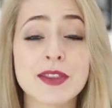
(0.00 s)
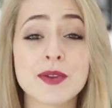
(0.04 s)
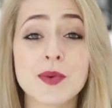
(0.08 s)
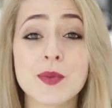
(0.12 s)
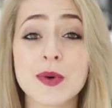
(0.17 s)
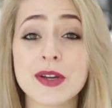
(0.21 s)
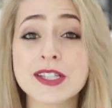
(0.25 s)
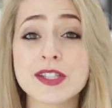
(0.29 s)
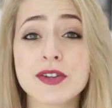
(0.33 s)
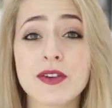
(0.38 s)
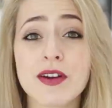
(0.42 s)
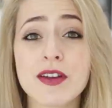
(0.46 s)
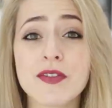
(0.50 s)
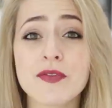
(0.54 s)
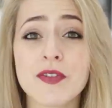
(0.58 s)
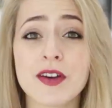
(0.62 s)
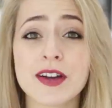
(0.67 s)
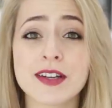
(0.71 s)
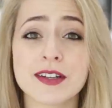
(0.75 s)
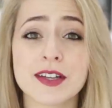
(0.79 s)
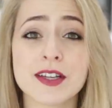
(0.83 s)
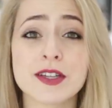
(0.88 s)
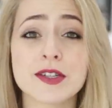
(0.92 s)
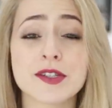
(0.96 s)
In the winter, I
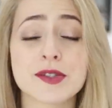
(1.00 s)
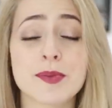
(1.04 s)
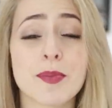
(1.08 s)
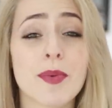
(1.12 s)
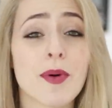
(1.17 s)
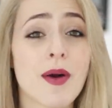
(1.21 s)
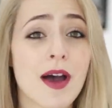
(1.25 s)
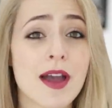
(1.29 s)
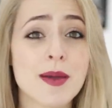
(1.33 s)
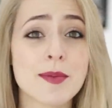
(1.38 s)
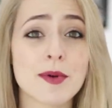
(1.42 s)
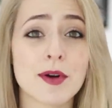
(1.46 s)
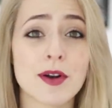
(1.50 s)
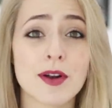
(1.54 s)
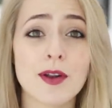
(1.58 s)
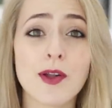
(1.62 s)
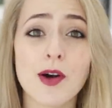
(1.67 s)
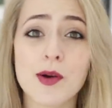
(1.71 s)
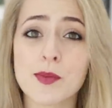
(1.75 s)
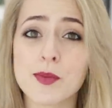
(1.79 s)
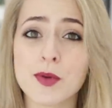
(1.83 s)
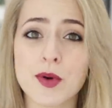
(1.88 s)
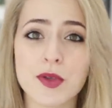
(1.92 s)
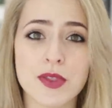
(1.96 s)
find I use a primer a
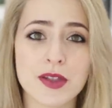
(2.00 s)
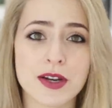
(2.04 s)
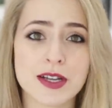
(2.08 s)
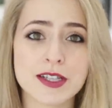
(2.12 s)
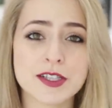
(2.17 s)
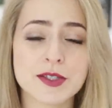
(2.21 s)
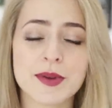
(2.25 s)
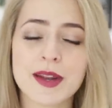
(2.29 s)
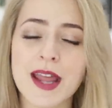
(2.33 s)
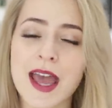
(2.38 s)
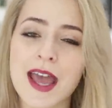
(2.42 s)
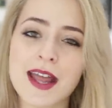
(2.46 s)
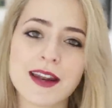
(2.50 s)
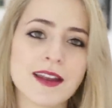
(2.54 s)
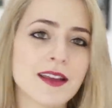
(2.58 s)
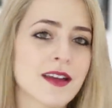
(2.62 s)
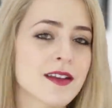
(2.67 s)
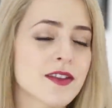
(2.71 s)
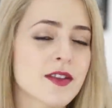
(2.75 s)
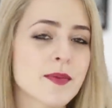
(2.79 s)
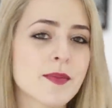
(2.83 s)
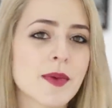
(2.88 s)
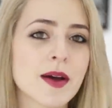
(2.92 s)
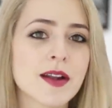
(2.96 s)
lot more than I do in any
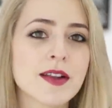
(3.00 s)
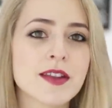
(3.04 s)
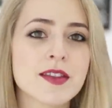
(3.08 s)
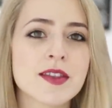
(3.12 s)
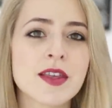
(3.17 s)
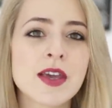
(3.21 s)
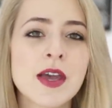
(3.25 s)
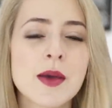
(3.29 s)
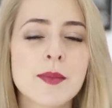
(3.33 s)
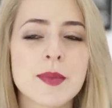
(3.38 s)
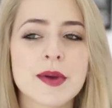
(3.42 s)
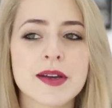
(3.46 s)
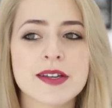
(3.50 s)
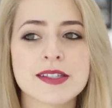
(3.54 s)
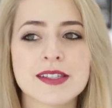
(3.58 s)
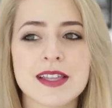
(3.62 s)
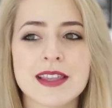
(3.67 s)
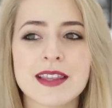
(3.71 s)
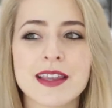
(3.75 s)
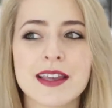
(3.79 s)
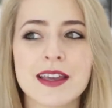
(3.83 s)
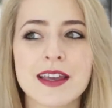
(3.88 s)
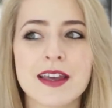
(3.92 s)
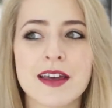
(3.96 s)
other month, because
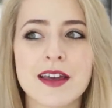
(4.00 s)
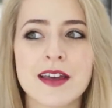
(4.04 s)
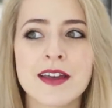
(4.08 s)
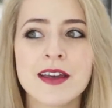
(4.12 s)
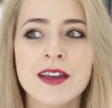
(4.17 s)
I think